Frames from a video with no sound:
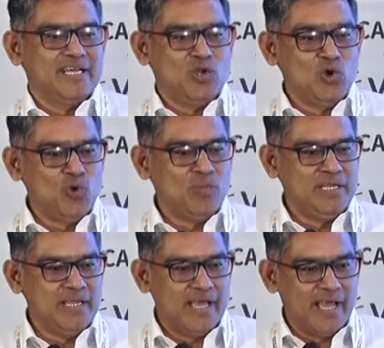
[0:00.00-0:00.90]

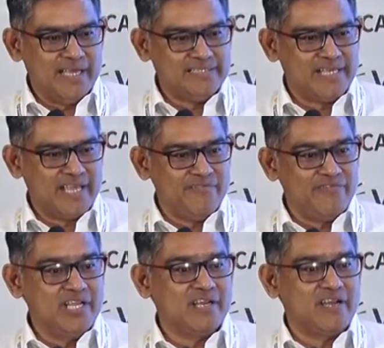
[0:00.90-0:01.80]
globally as
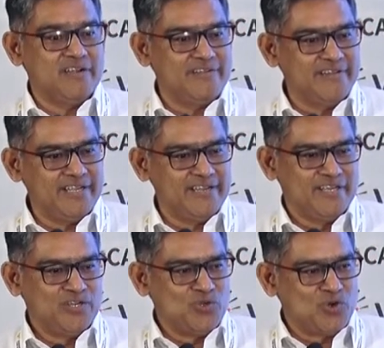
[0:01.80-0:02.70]
every country
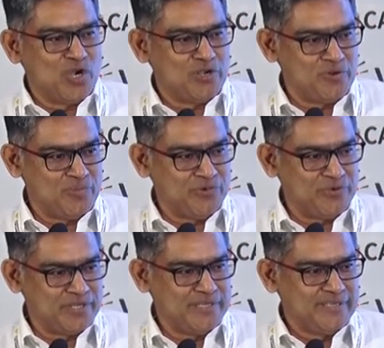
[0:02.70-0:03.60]
to contribute.